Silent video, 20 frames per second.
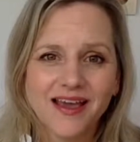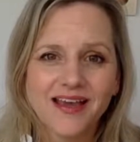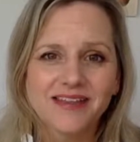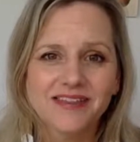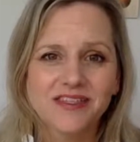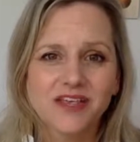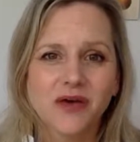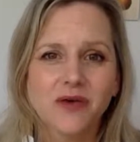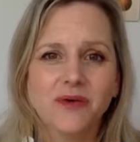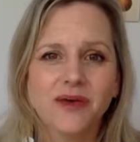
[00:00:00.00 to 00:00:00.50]

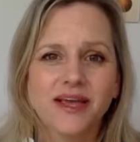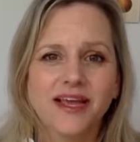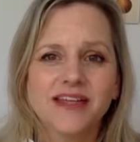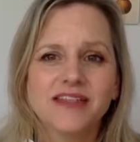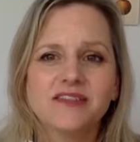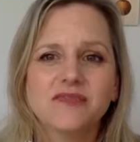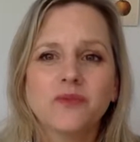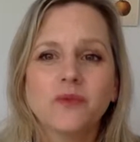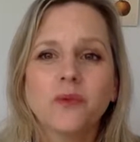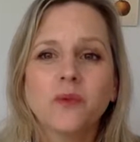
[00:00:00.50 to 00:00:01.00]
So
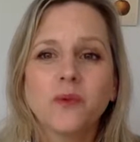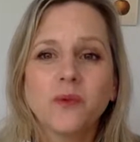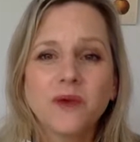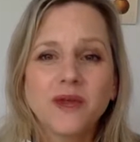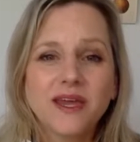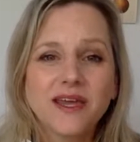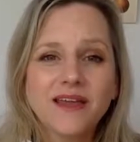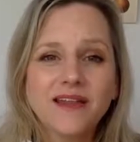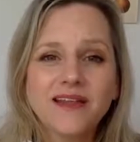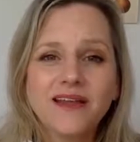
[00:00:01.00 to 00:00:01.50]
it's
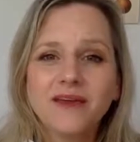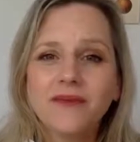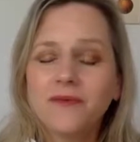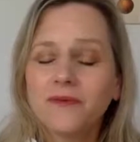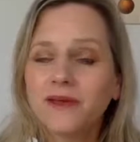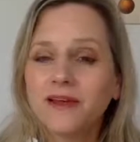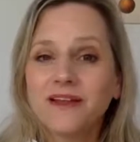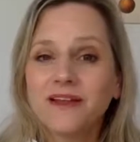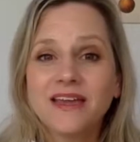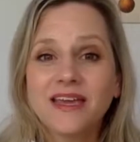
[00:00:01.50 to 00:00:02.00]
really,
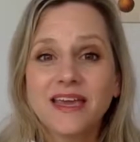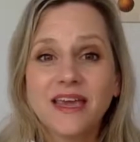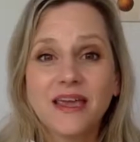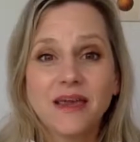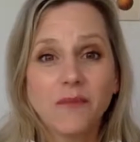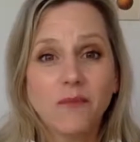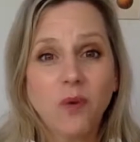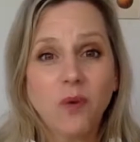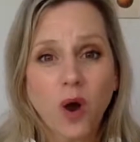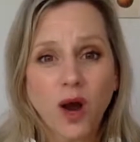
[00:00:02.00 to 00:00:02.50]
really
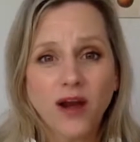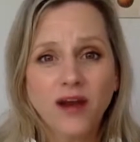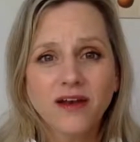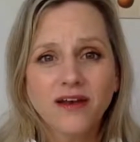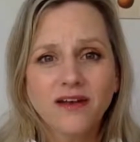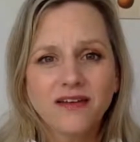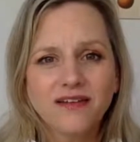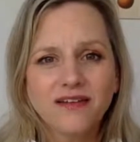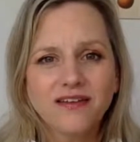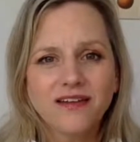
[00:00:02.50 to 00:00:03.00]

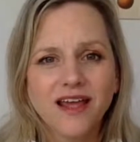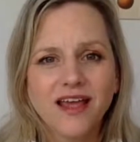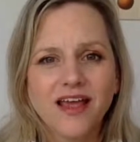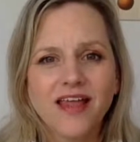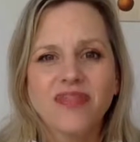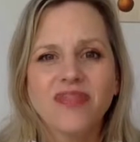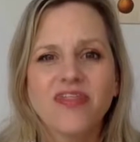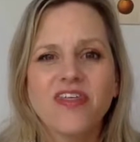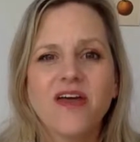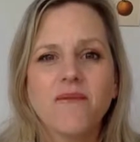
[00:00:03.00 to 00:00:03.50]
important
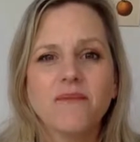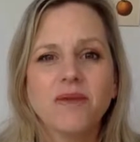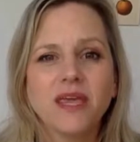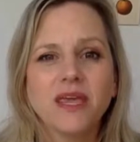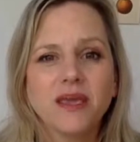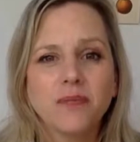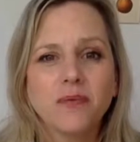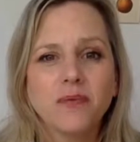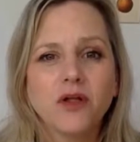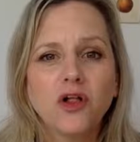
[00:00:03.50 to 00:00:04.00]
that
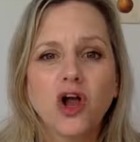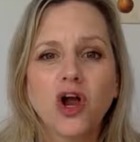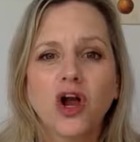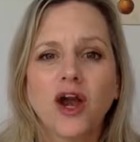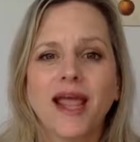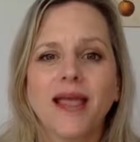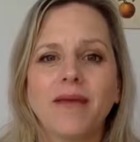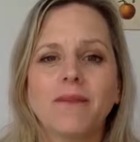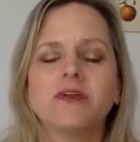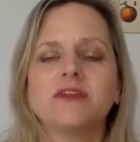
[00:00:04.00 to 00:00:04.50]
people are
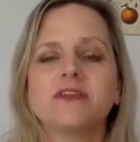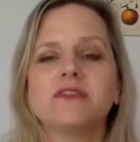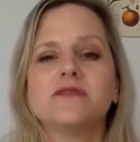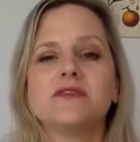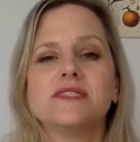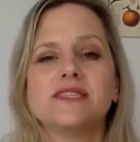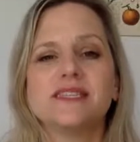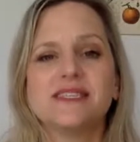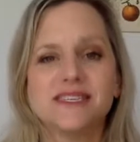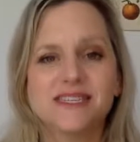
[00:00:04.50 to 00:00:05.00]
able to
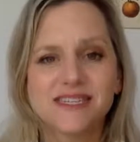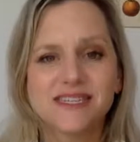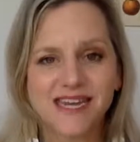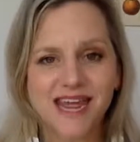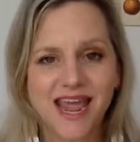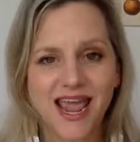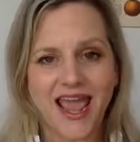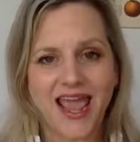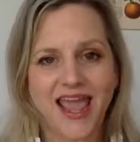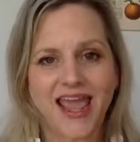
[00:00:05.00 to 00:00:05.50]

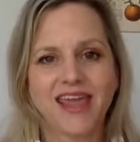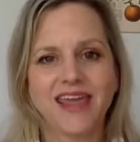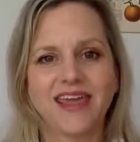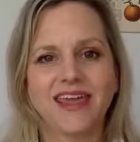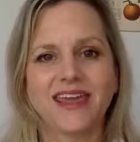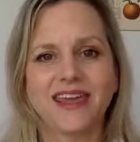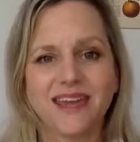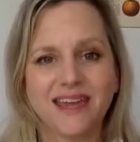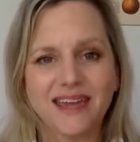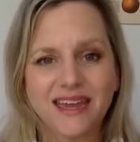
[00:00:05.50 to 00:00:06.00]

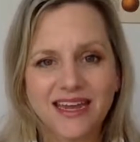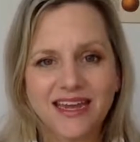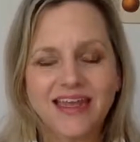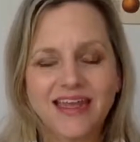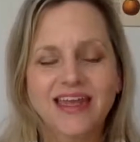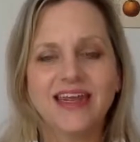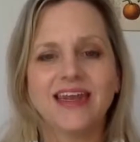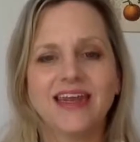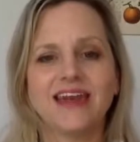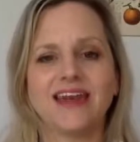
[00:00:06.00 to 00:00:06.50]
stay
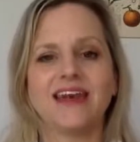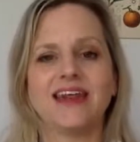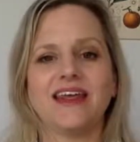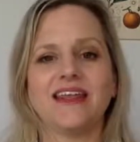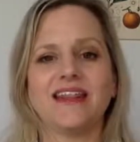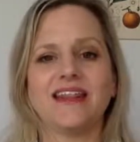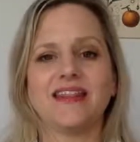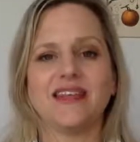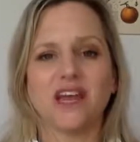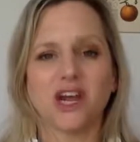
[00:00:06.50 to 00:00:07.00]
in
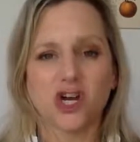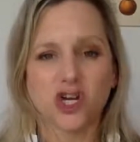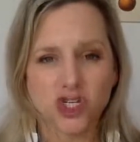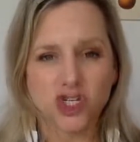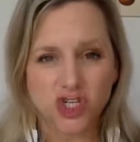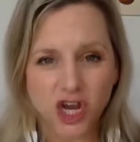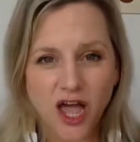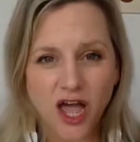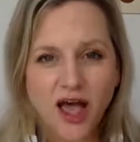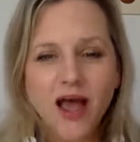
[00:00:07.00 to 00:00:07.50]
their
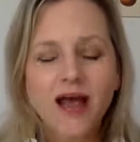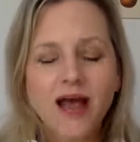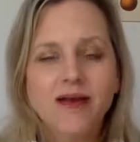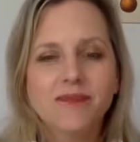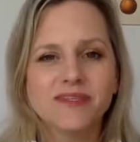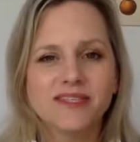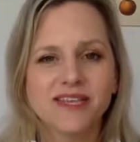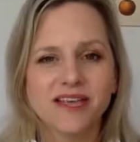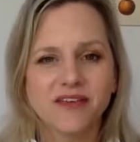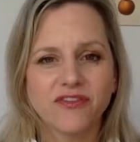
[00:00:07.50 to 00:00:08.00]

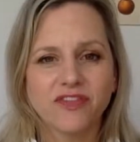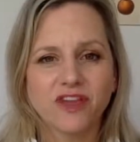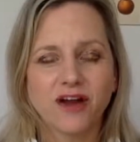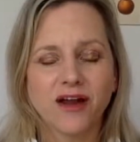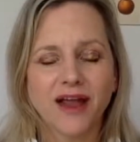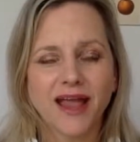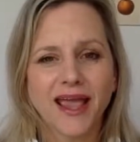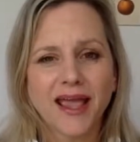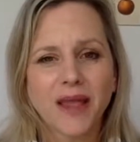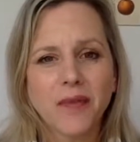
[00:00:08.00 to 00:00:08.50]
jobs if
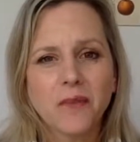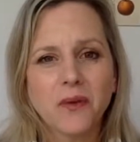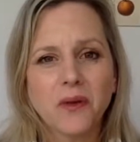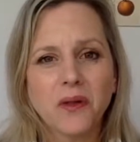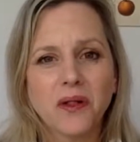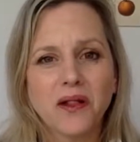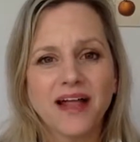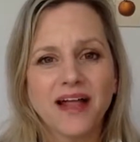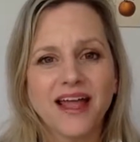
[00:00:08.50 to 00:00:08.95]
they're able.